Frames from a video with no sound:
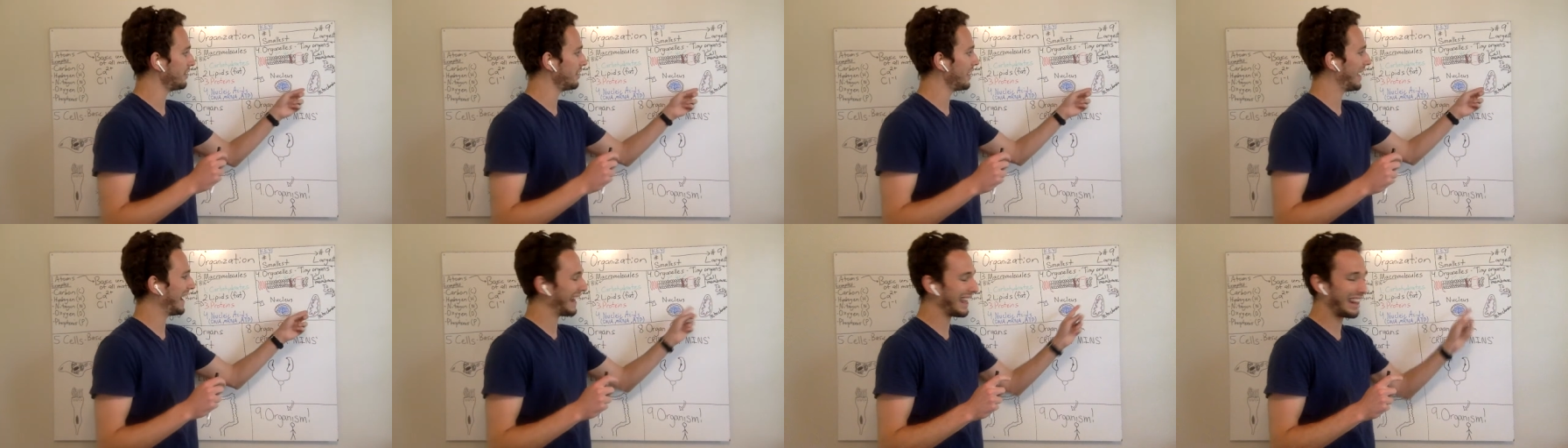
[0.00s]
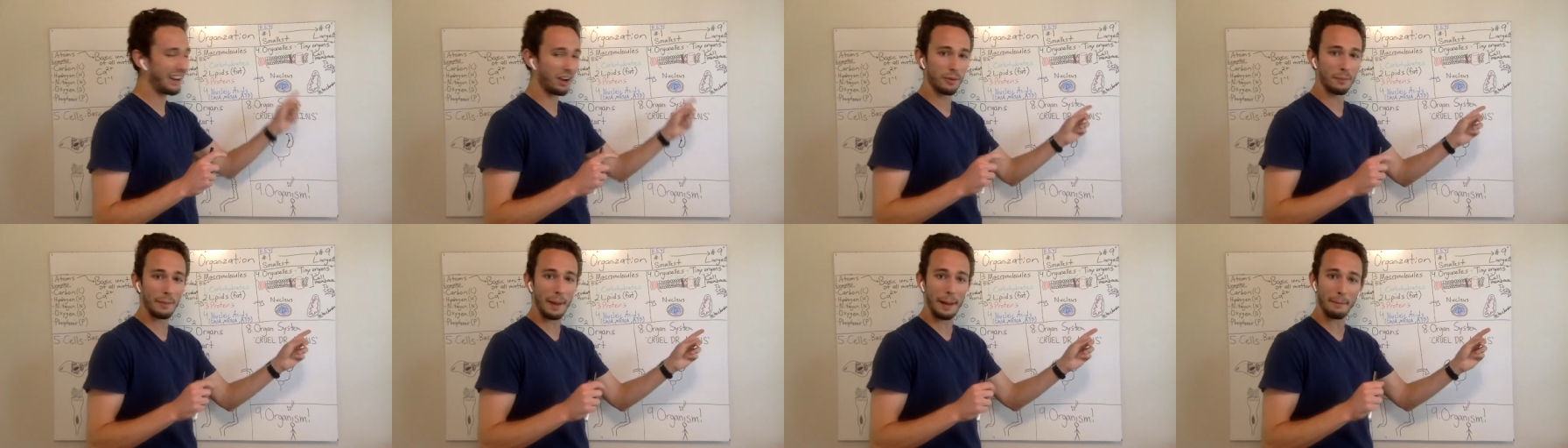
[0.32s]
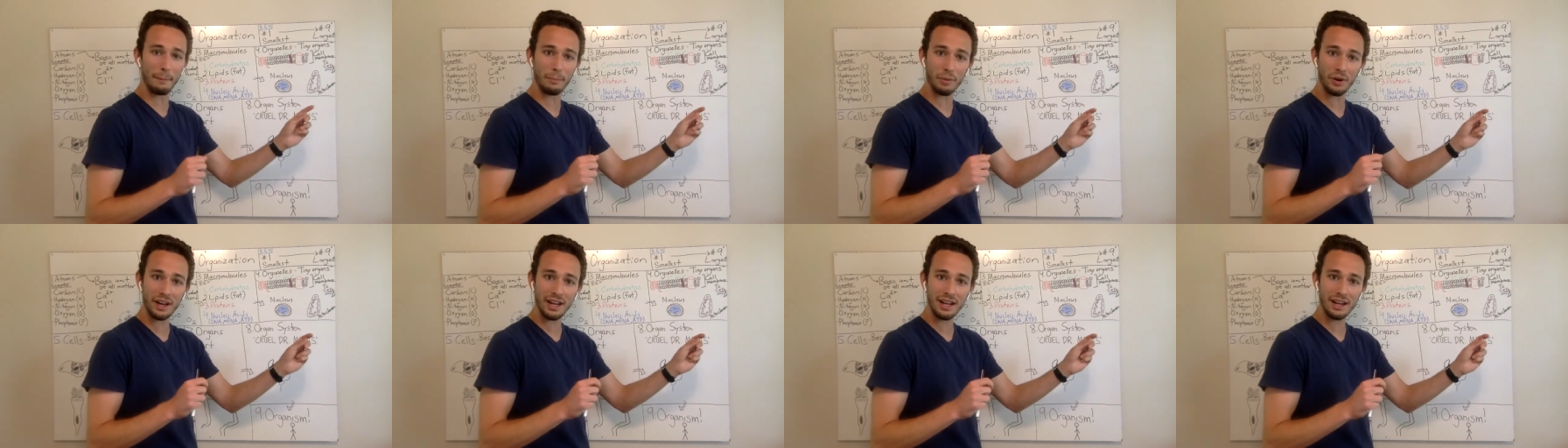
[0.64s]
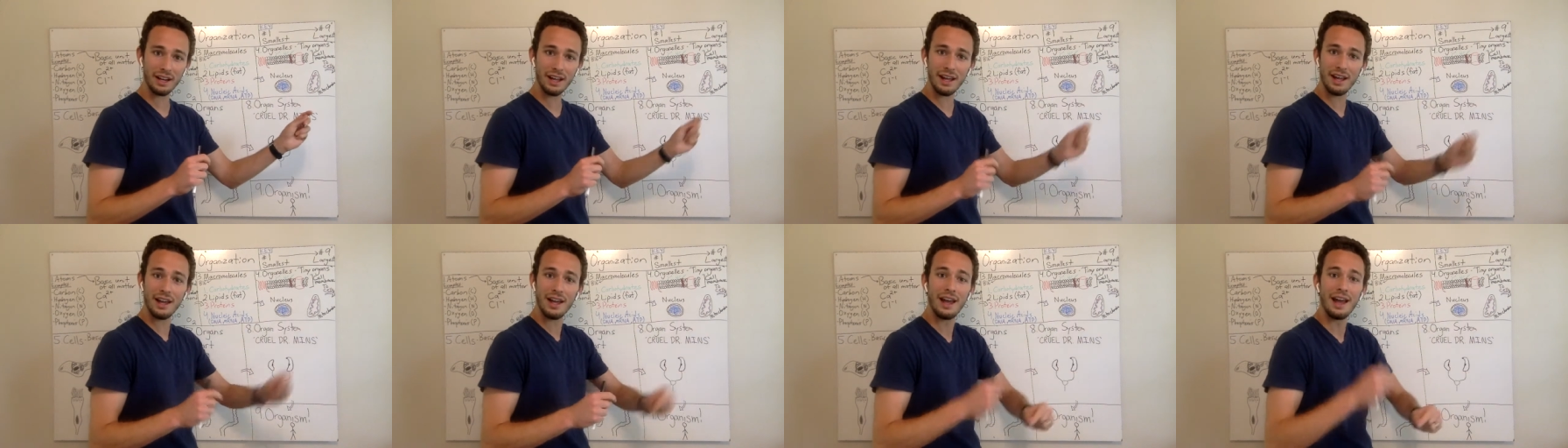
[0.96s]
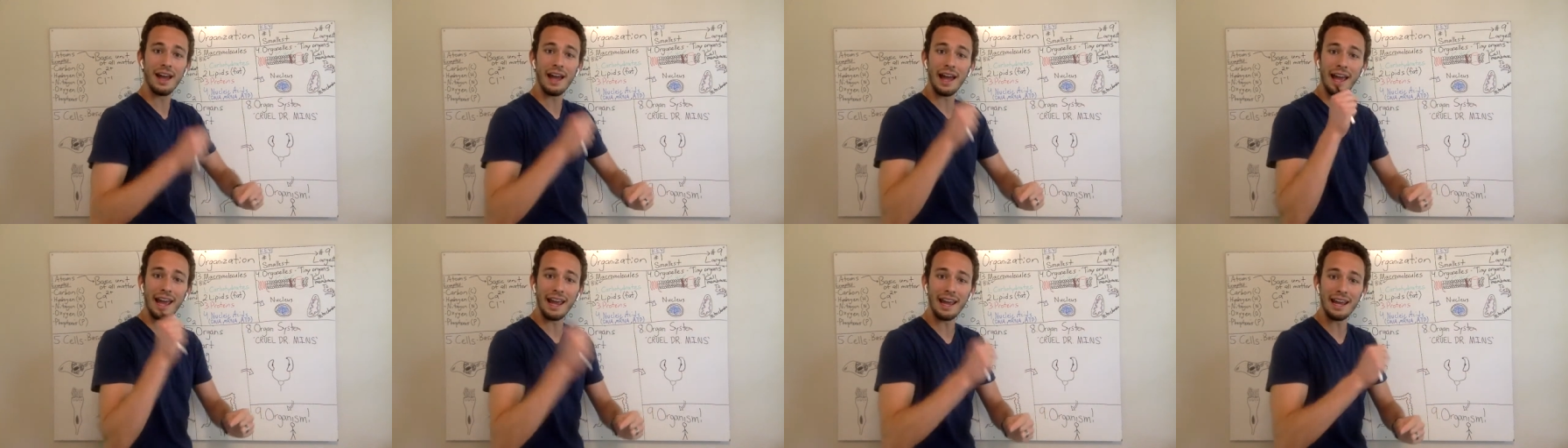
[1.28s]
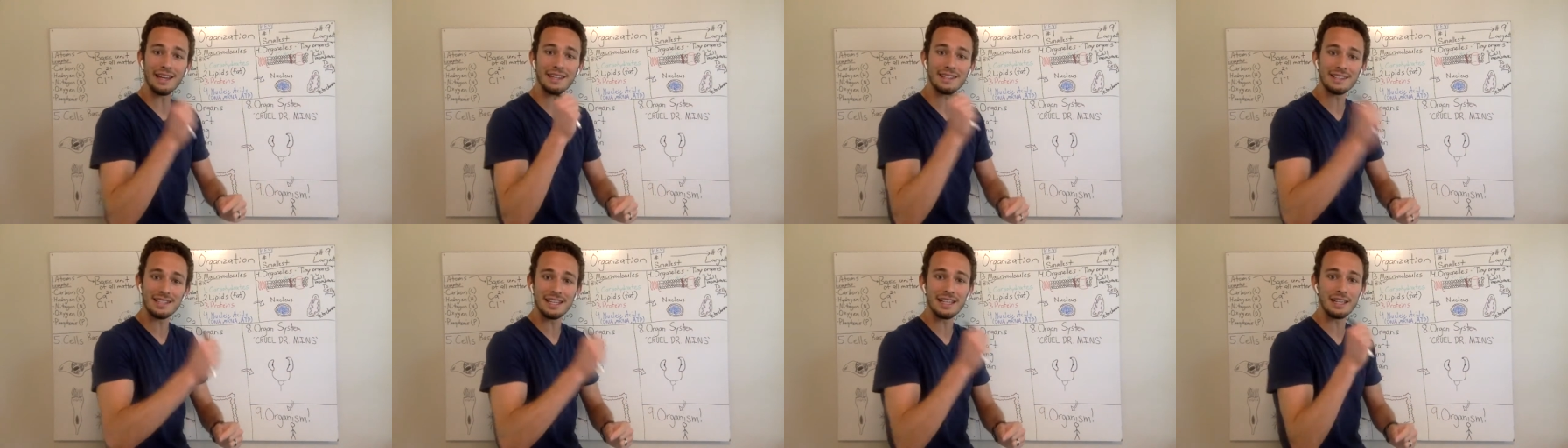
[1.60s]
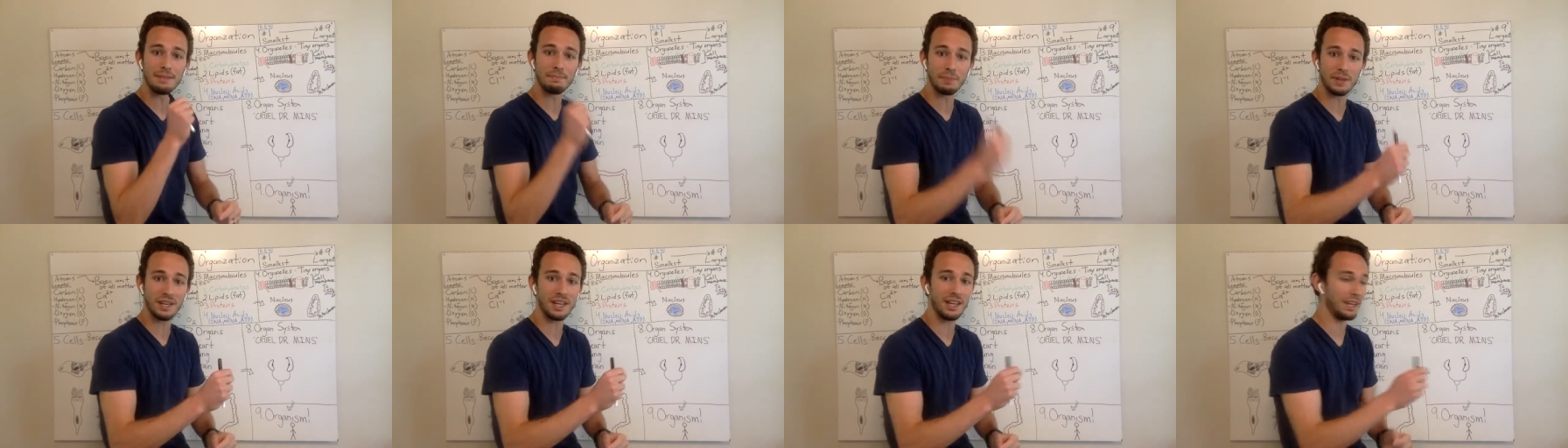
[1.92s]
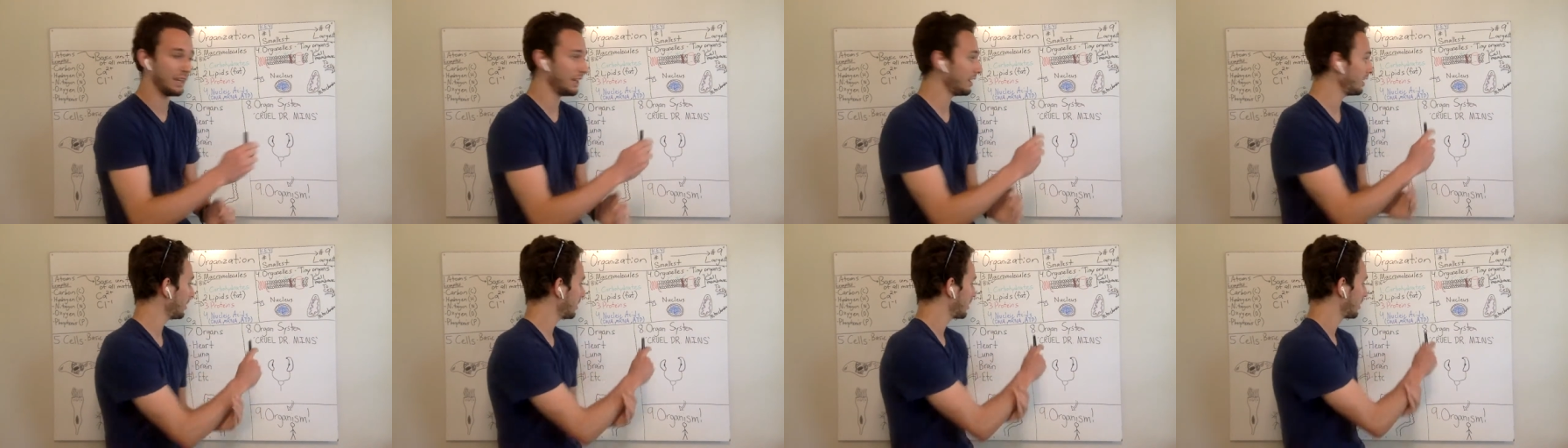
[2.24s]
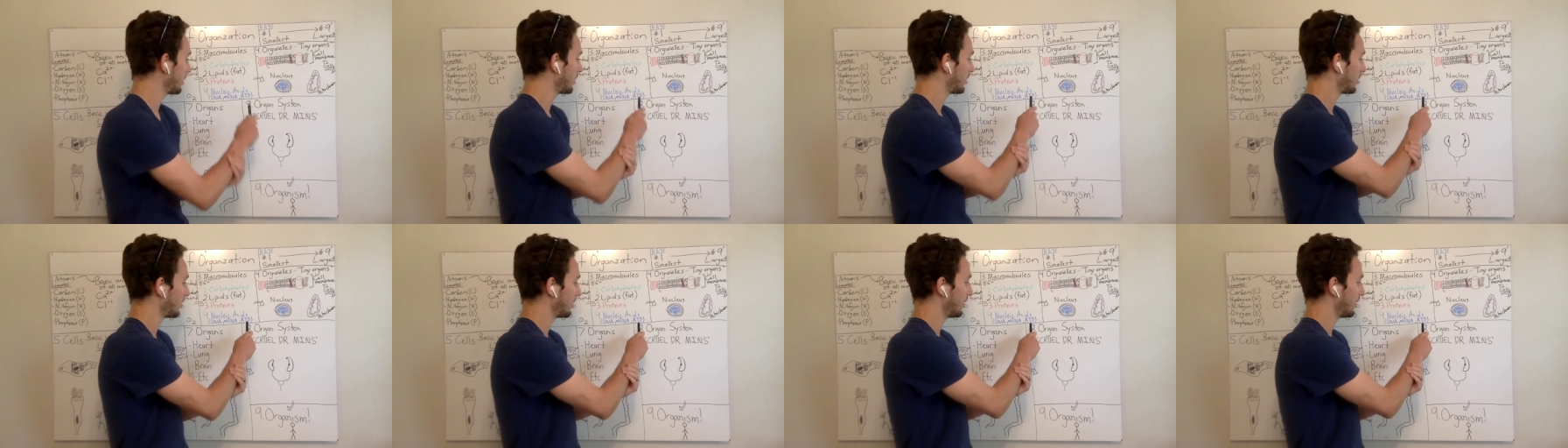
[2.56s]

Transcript: in that inner membrane, ATP,